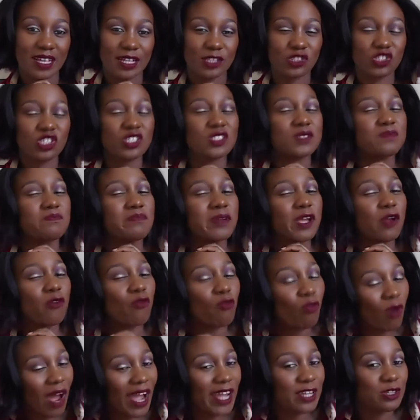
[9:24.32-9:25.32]
just be
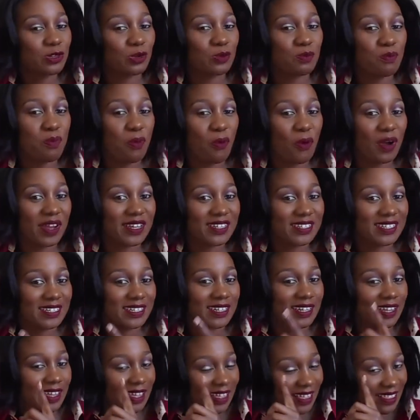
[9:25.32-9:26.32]
right on point
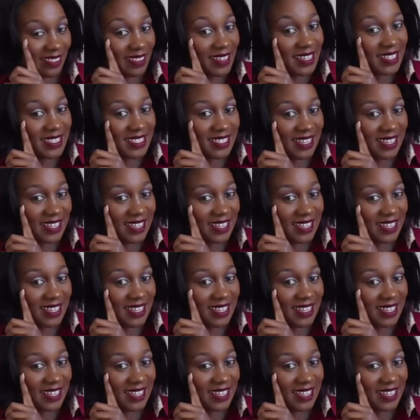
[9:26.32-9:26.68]
this